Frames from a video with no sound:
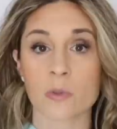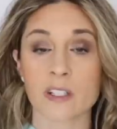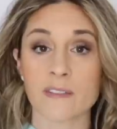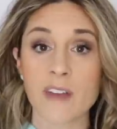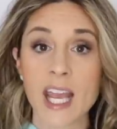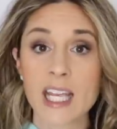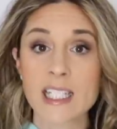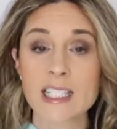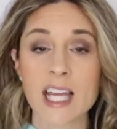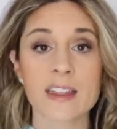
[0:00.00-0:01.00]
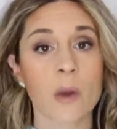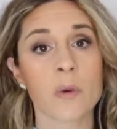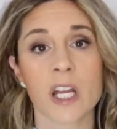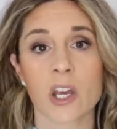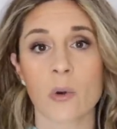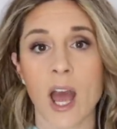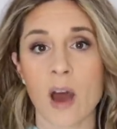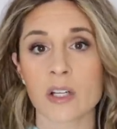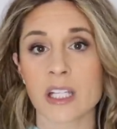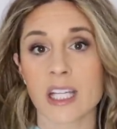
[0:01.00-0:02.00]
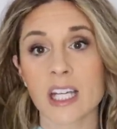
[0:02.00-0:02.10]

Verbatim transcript: in Vegas, and then when I go out in the